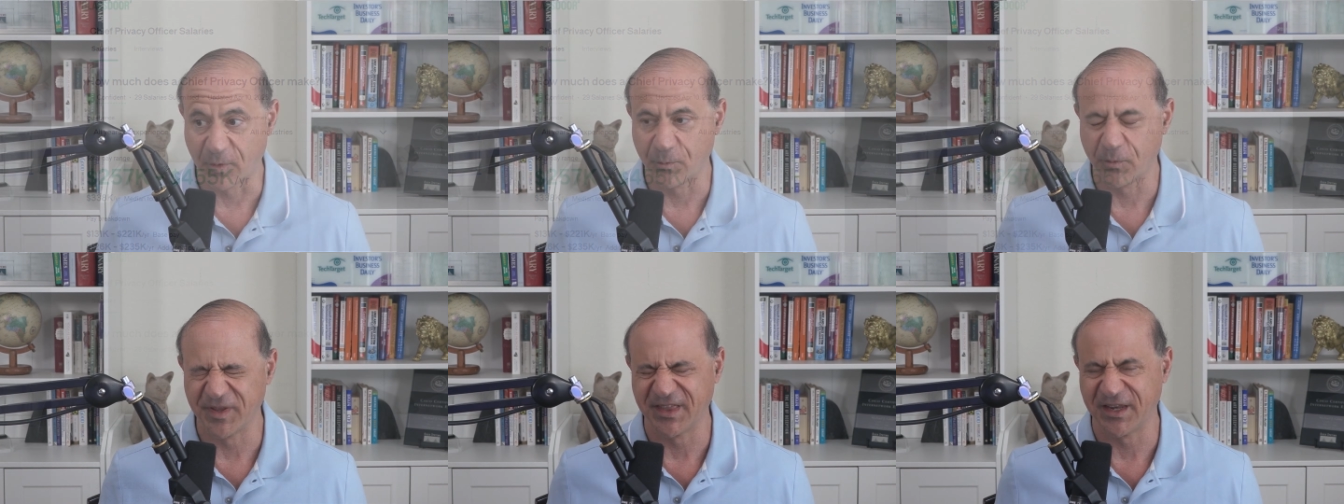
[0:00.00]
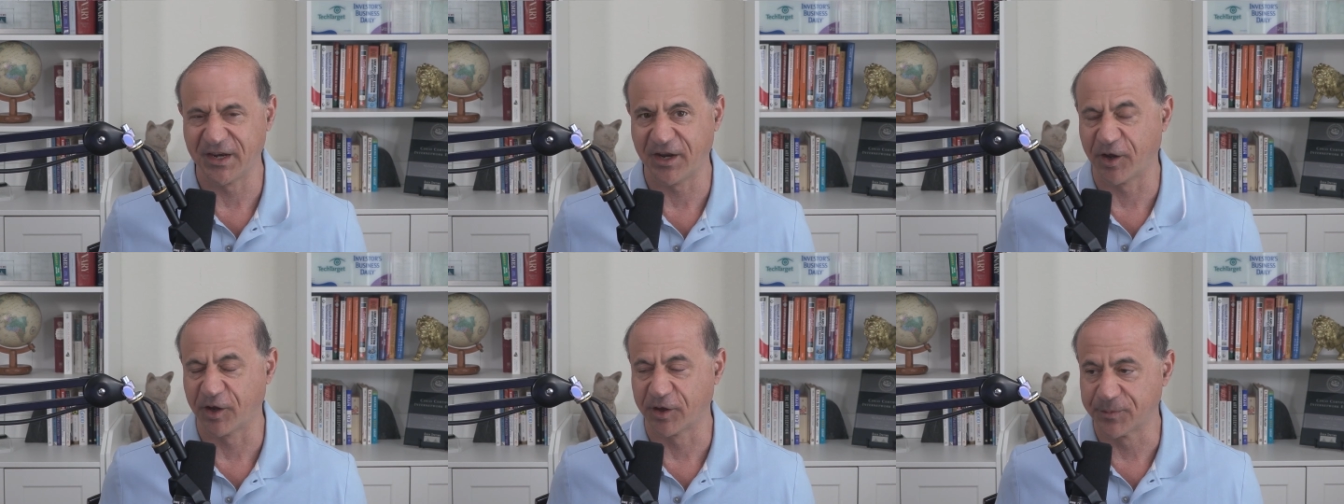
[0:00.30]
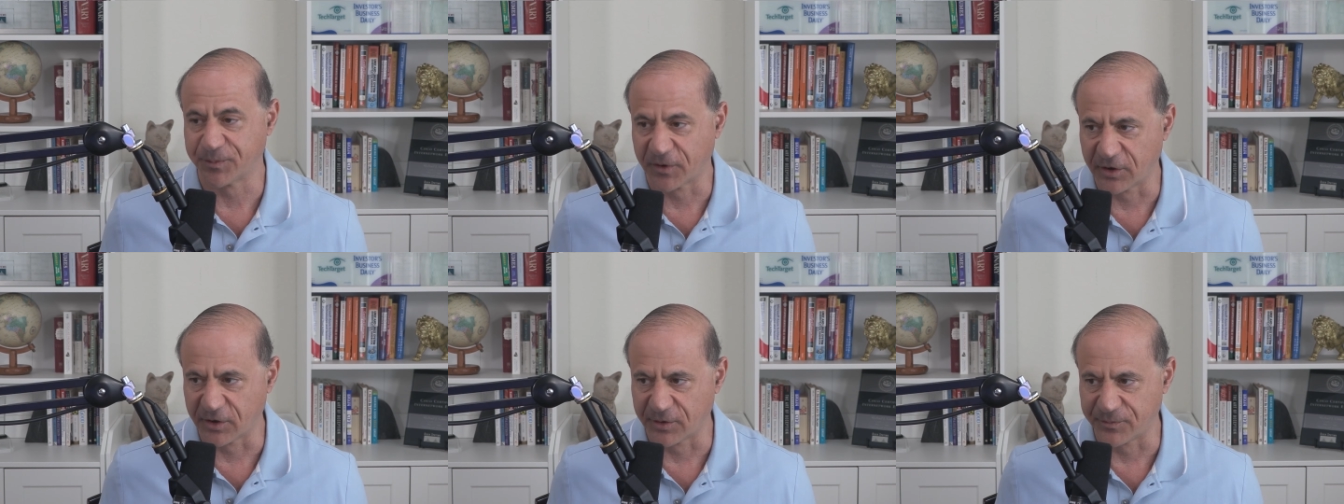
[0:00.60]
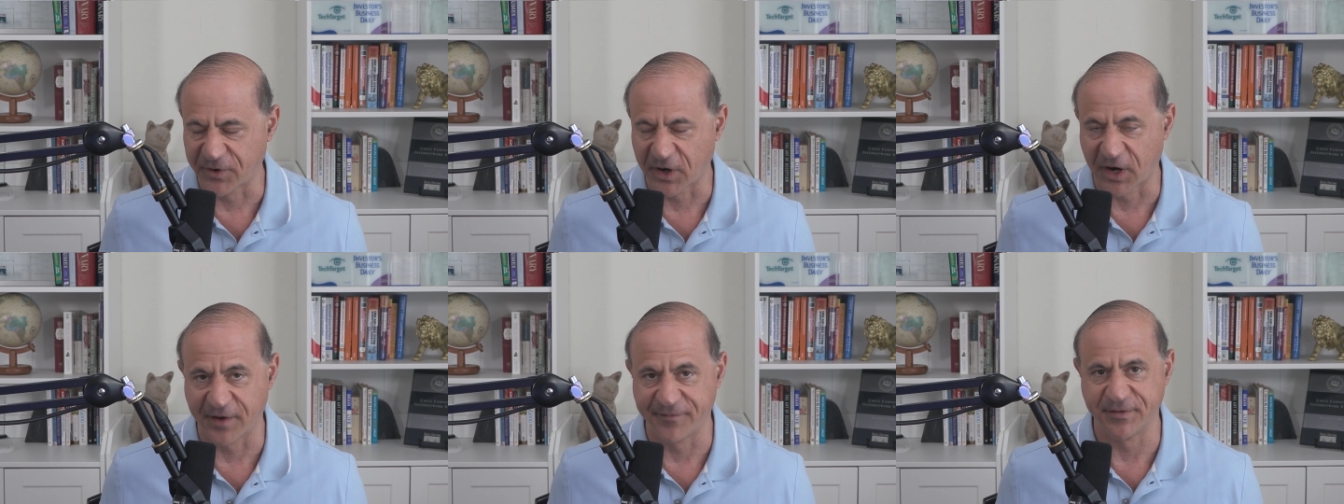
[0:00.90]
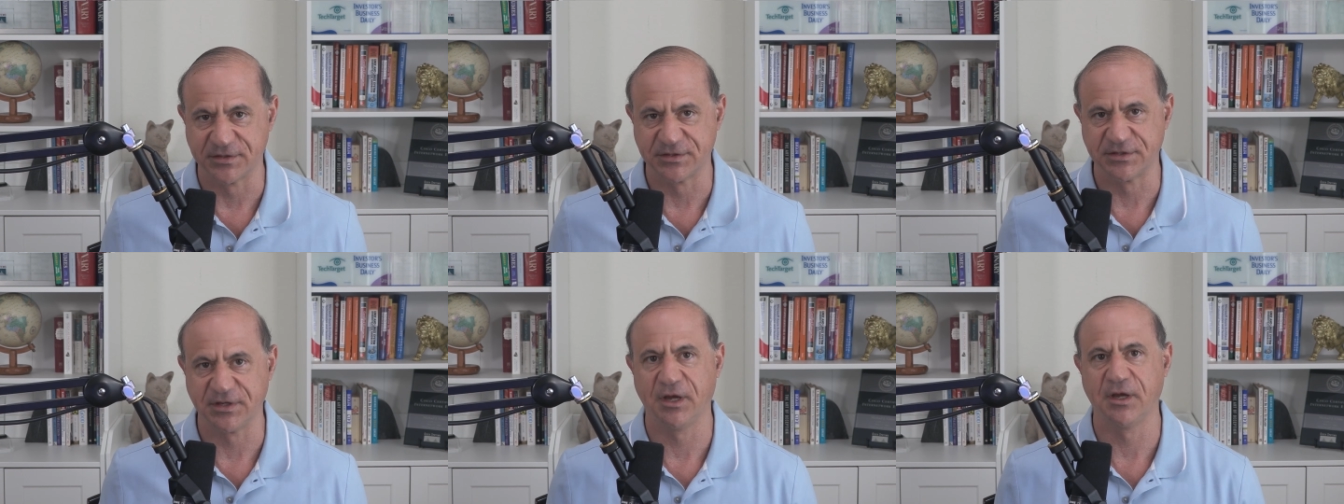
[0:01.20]
with an expert on
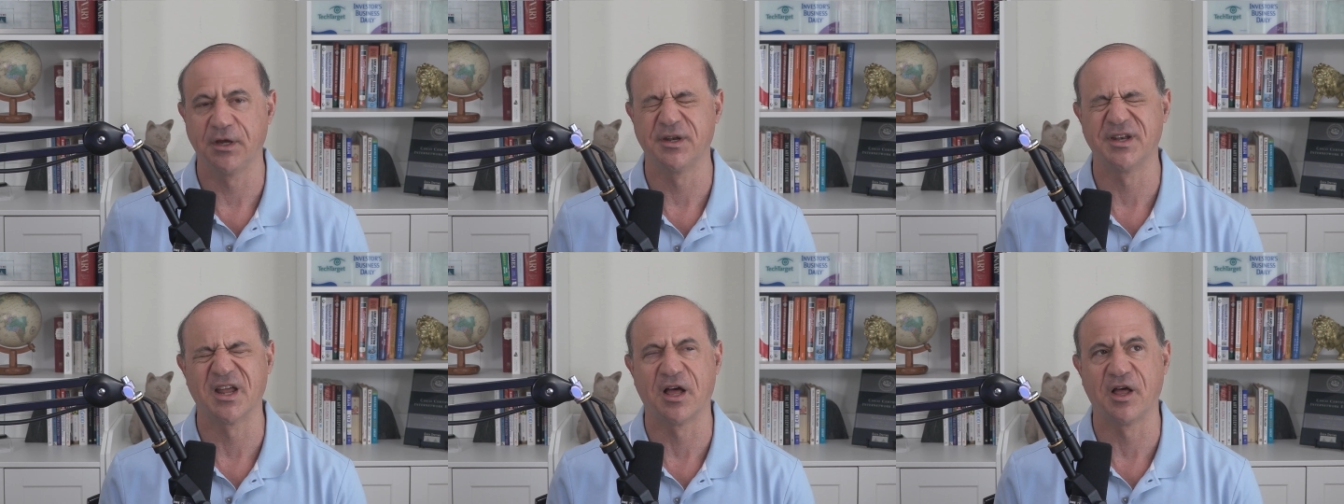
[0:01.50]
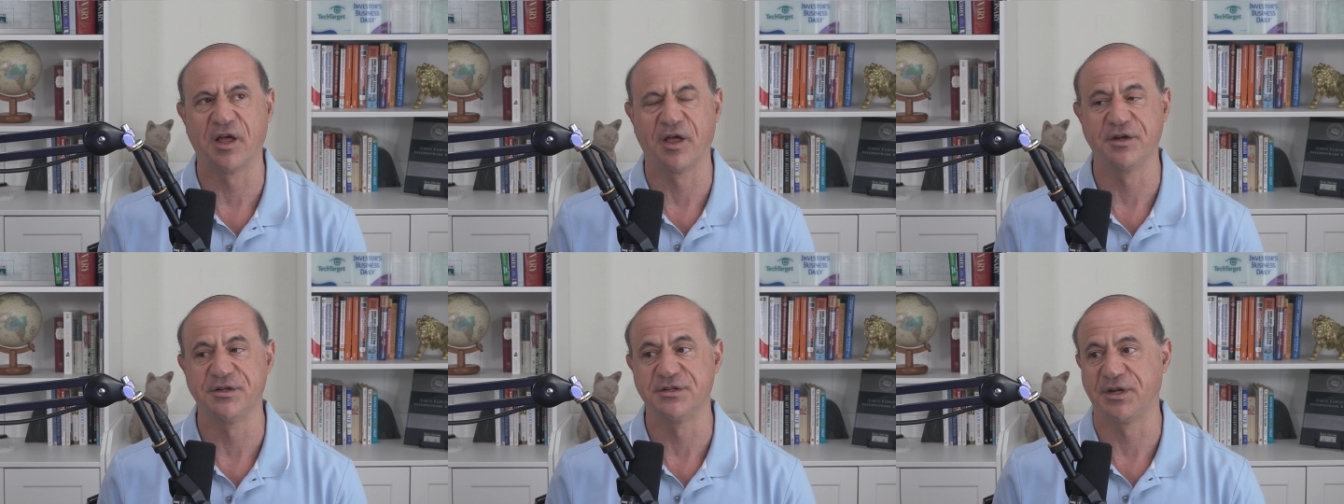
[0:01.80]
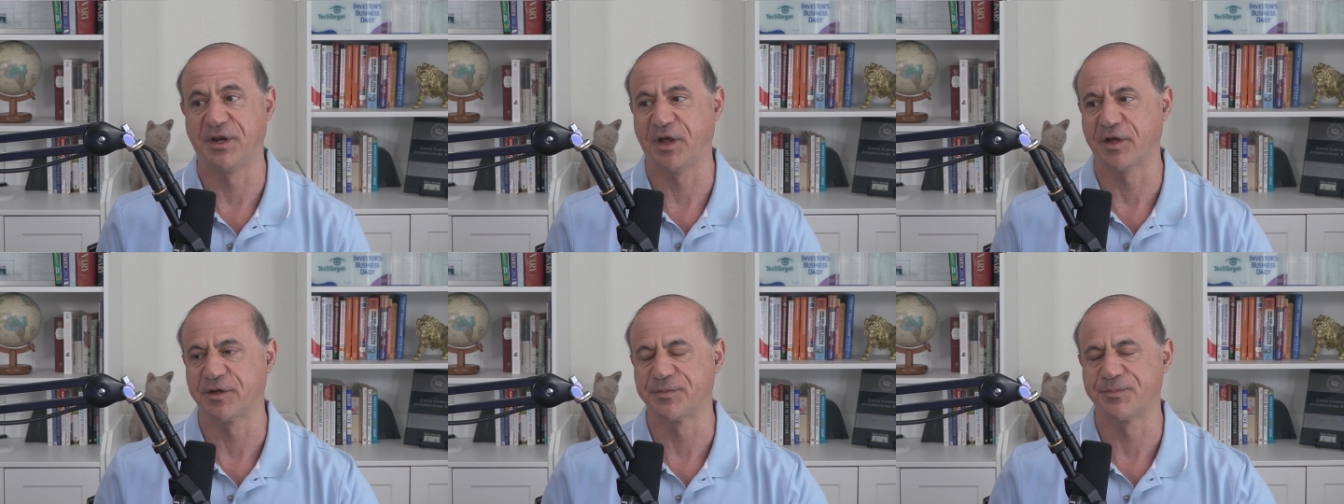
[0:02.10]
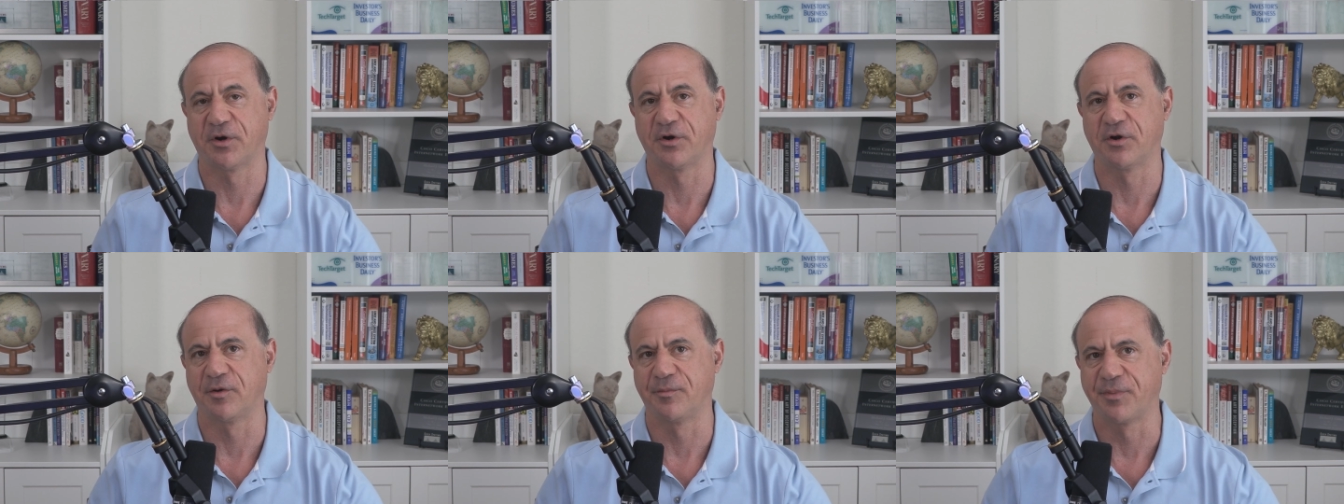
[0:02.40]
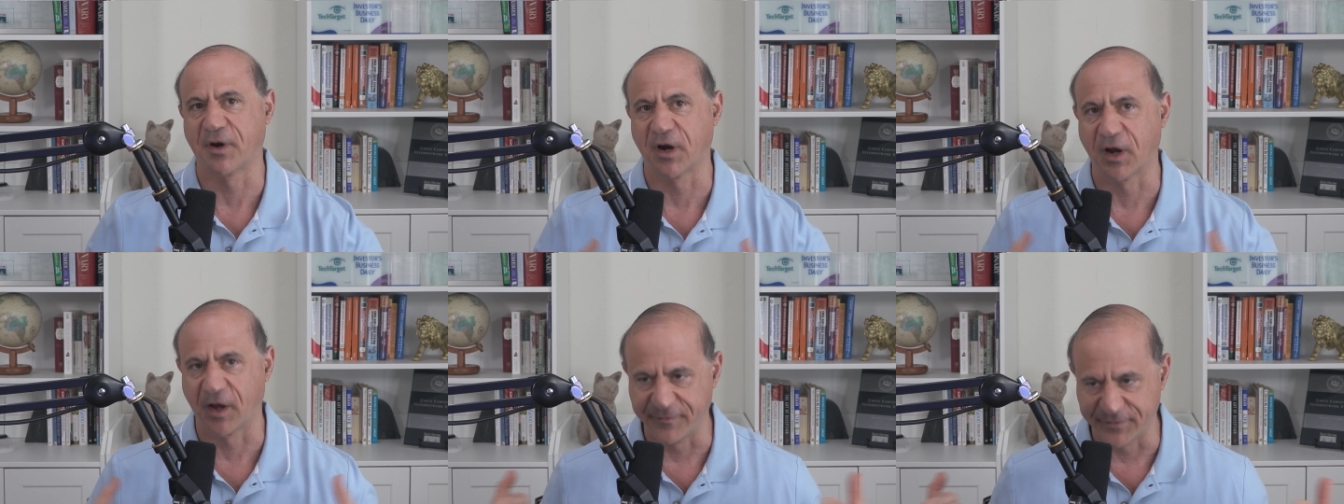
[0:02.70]
privacy knowledge, an expert on
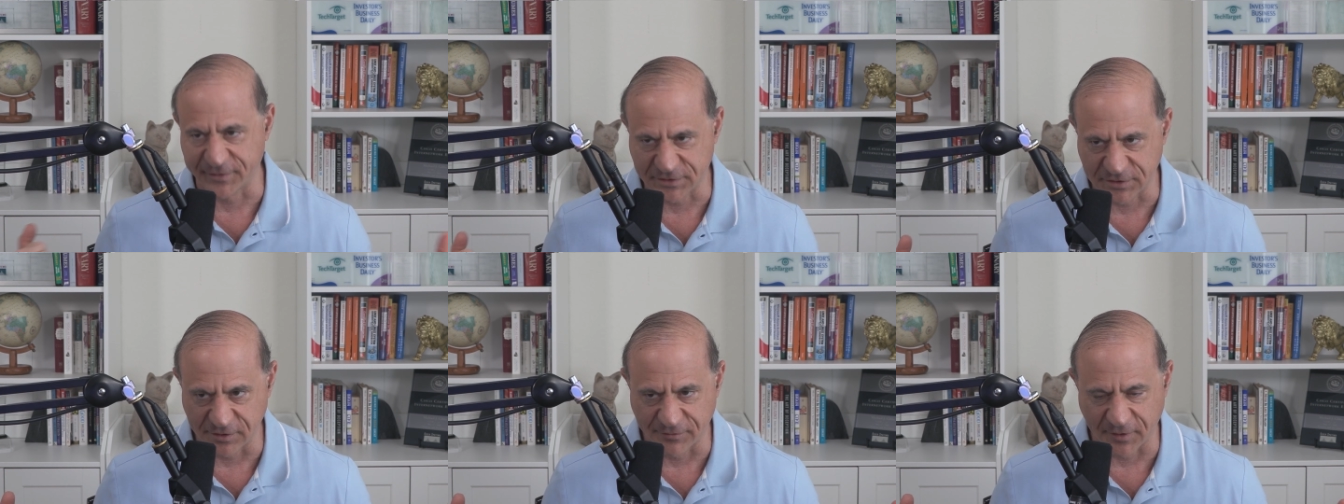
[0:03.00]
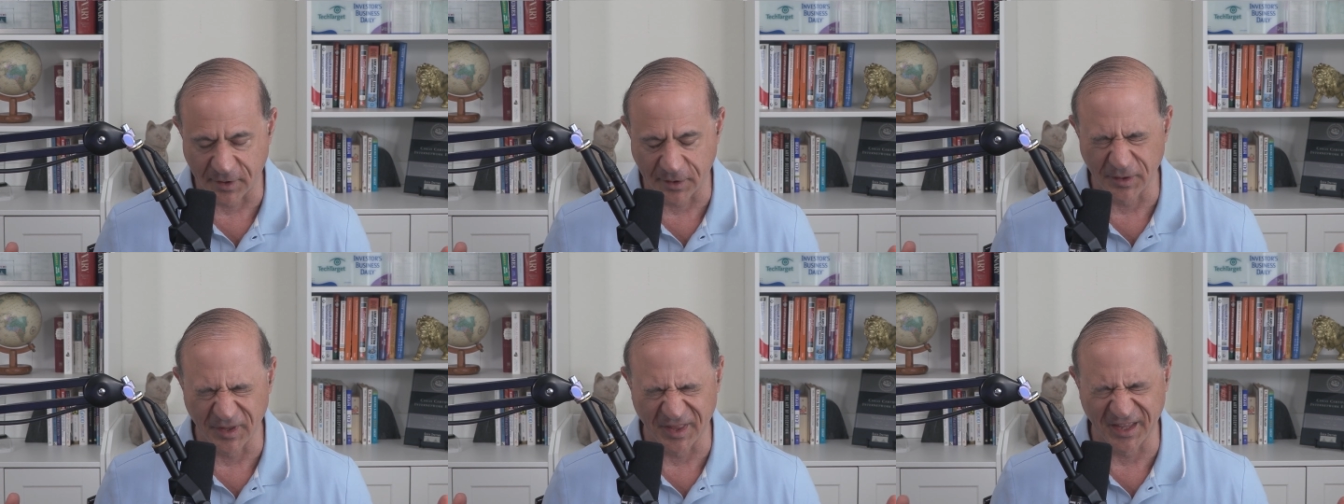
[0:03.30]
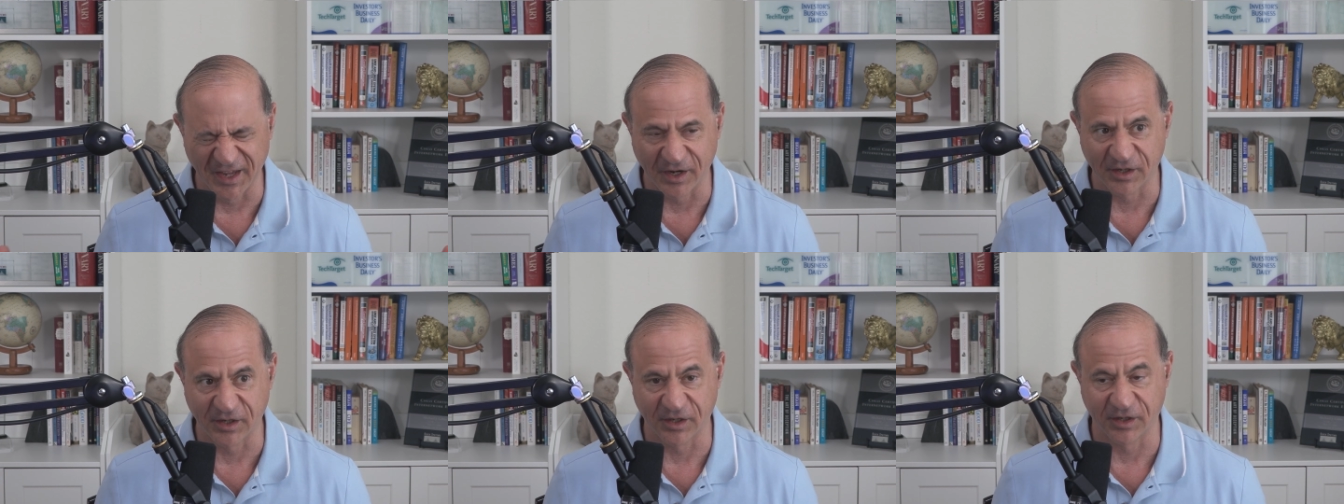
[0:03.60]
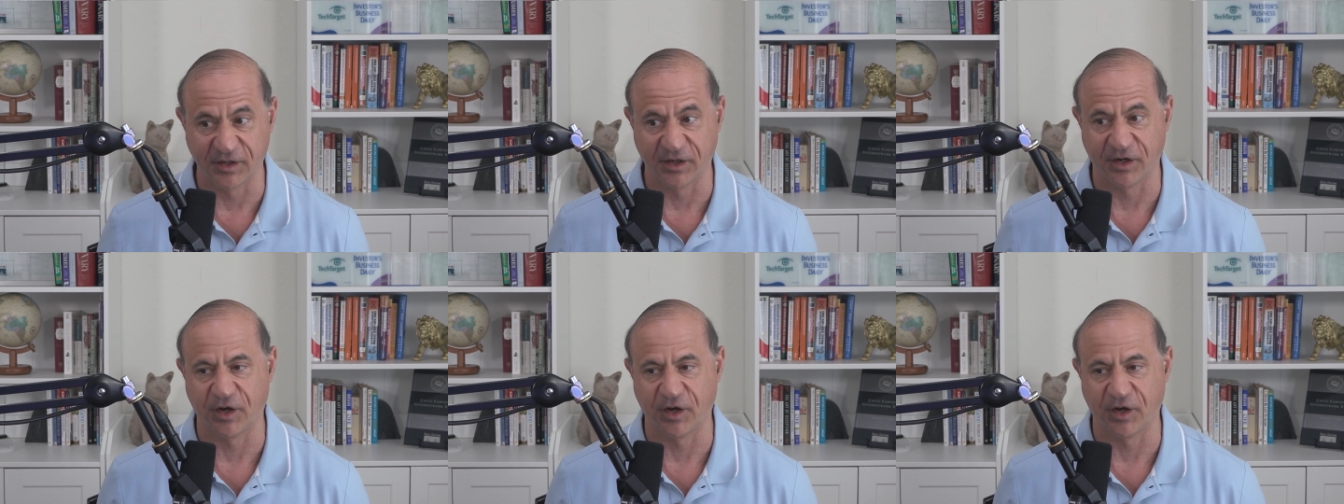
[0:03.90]
privacy regulations,